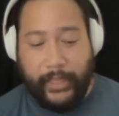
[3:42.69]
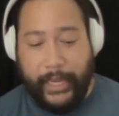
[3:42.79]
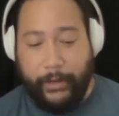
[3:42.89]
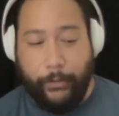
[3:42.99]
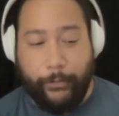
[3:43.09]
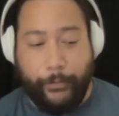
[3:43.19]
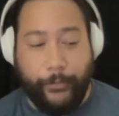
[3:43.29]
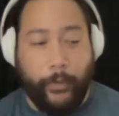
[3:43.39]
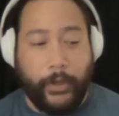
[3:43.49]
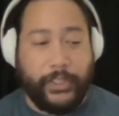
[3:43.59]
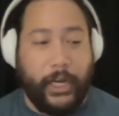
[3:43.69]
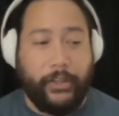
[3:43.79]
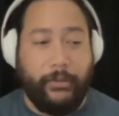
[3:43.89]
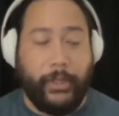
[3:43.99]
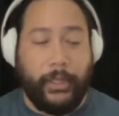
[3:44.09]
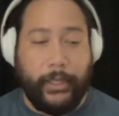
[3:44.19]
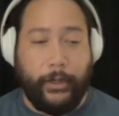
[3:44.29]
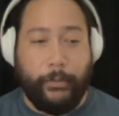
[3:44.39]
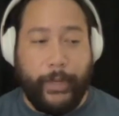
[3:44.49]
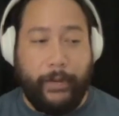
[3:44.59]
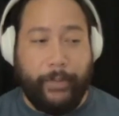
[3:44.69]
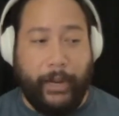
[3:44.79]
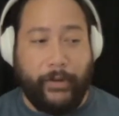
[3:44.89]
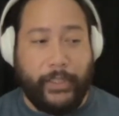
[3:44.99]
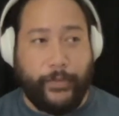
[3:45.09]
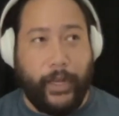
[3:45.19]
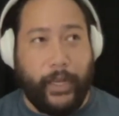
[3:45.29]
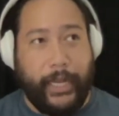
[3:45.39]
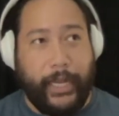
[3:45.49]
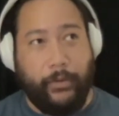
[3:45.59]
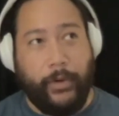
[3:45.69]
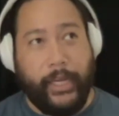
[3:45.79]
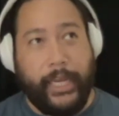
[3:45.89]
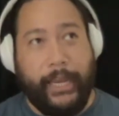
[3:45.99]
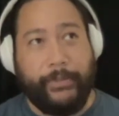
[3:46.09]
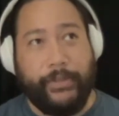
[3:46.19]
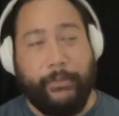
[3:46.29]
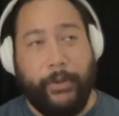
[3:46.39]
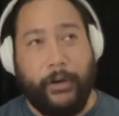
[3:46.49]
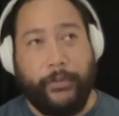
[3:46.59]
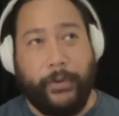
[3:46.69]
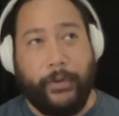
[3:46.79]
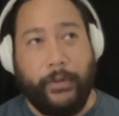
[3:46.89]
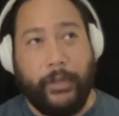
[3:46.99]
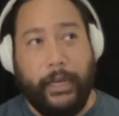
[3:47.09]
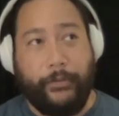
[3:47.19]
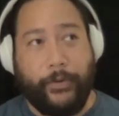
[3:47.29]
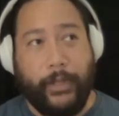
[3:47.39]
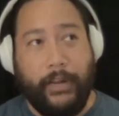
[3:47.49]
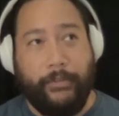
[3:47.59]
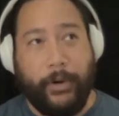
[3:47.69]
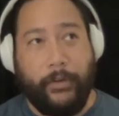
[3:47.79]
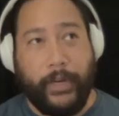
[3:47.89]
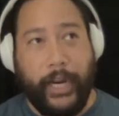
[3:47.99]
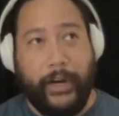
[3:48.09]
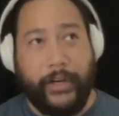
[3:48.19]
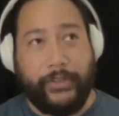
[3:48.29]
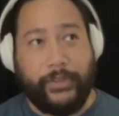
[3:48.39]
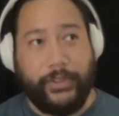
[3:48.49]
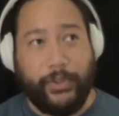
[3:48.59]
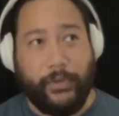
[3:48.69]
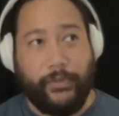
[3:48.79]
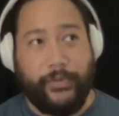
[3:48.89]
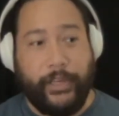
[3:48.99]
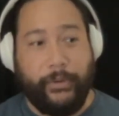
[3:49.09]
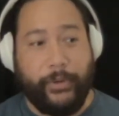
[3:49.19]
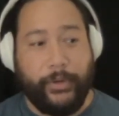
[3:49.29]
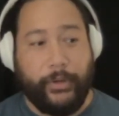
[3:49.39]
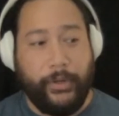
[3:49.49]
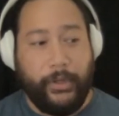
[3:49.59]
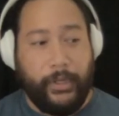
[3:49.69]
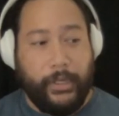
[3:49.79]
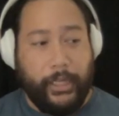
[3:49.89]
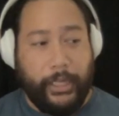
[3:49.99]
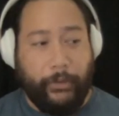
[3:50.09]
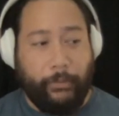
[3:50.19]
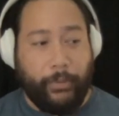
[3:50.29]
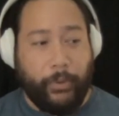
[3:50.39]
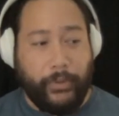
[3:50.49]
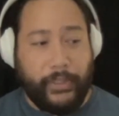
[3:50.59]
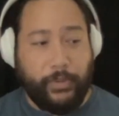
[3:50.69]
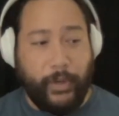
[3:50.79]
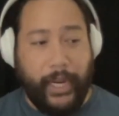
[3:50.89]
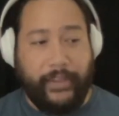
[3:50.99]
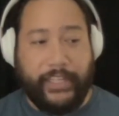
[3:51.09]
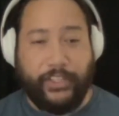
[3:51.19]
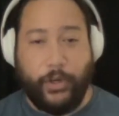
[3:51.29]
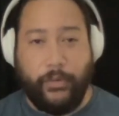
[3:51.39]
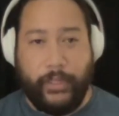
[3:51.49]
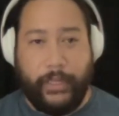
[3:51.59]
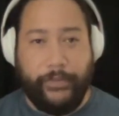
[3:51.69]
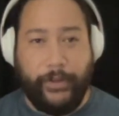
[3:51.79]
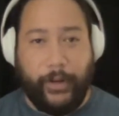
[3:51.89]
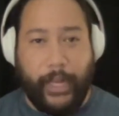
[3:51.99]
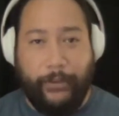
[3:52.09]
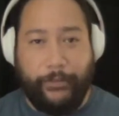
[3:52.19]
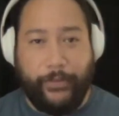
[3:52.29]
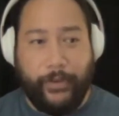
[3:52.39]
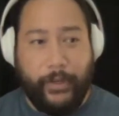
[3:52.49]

like forced on them a little bit. But I always felt like when it came to the Marvel, uh, for a lot of Marvel characters, is sort of they were they were born this way and they sort of lived their life.